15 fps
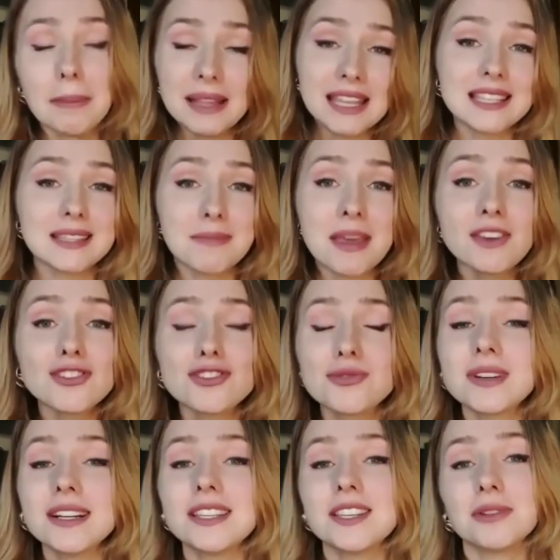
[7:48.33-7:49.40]
Please make
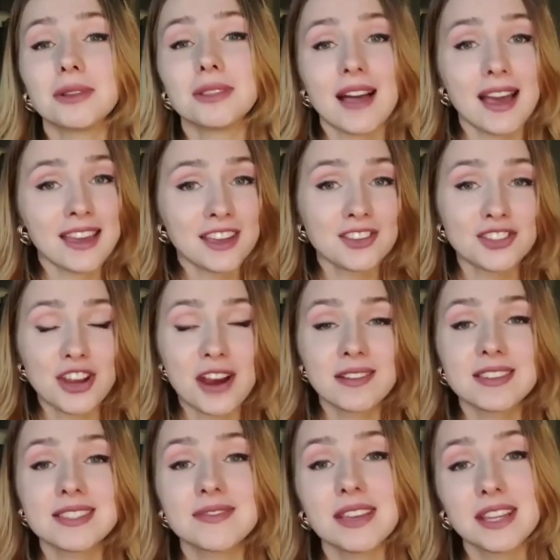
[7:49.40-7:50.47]
sure you like and
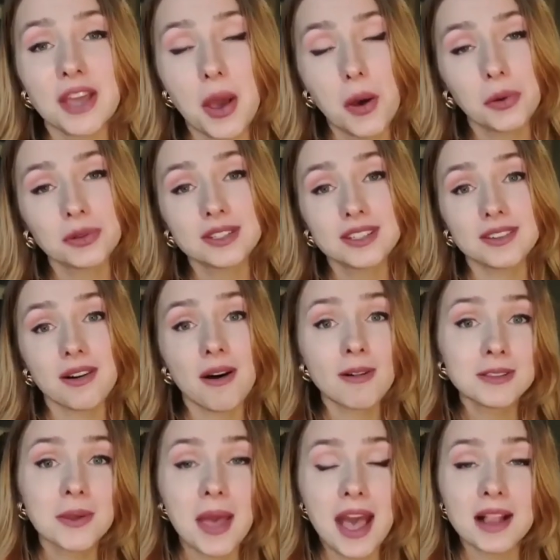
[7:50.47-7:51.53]
share this video to
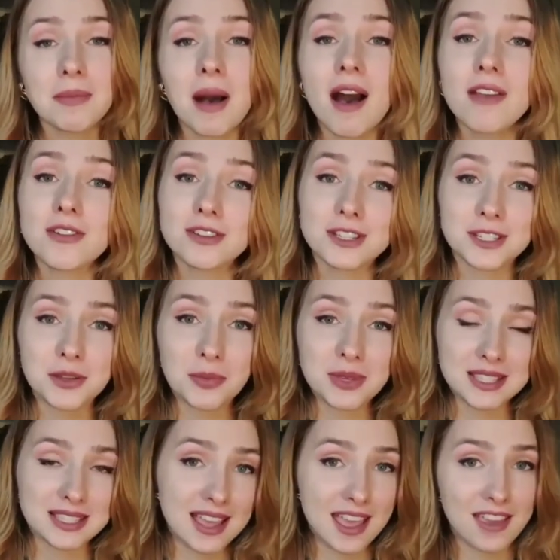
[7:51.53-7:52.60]
also help others to
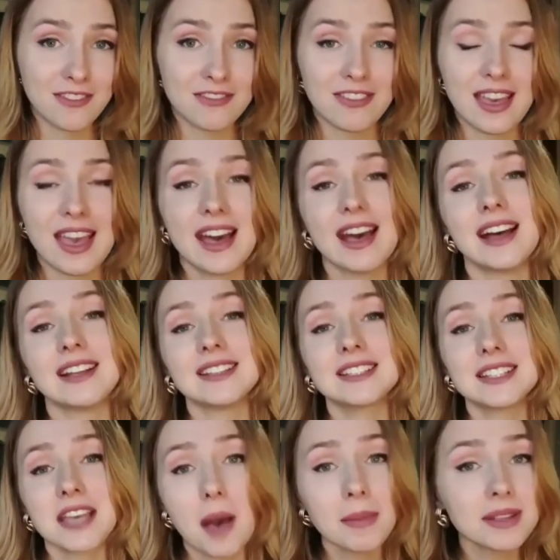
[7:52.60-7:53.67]
be safe, and
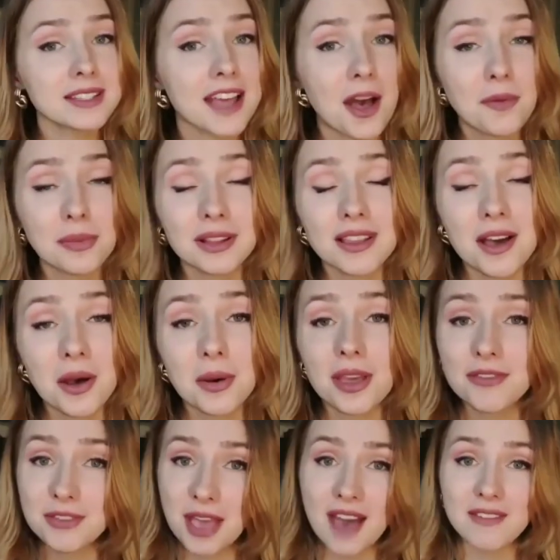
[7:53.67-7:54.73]
comment down below
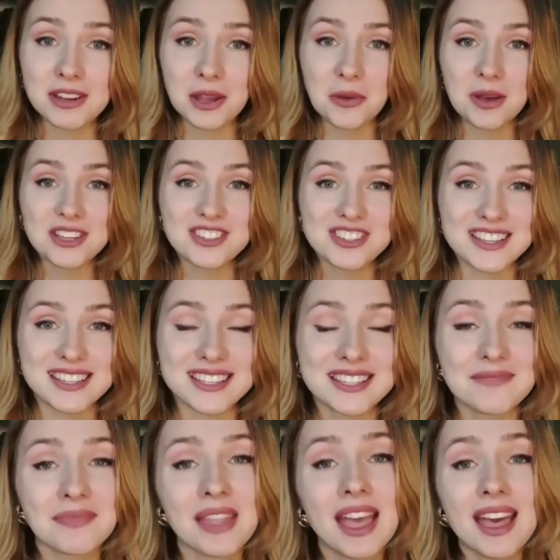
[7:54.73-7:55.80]
if you have any
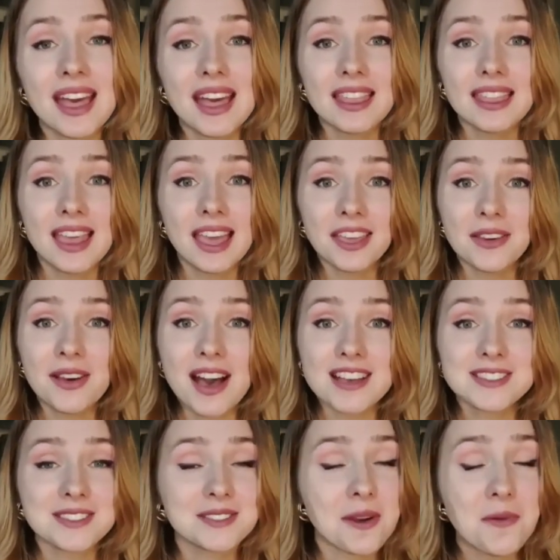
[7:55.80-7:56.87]
questions. Thank you
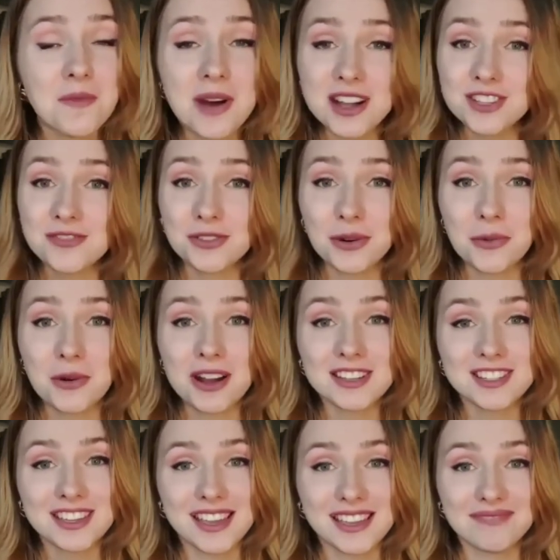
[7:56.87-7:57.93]
guys so much for
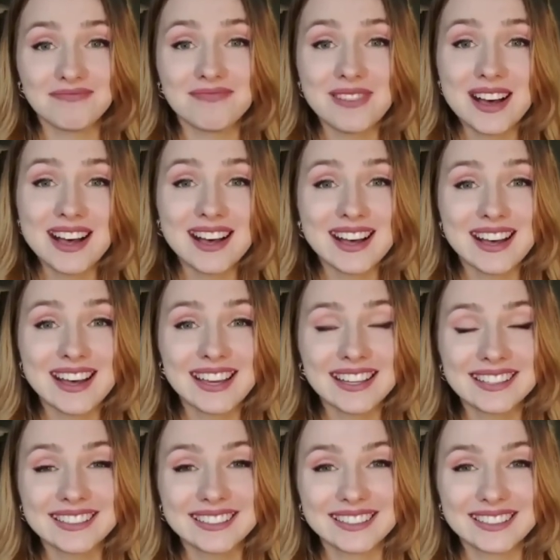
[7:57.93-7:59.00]
watching. Bye!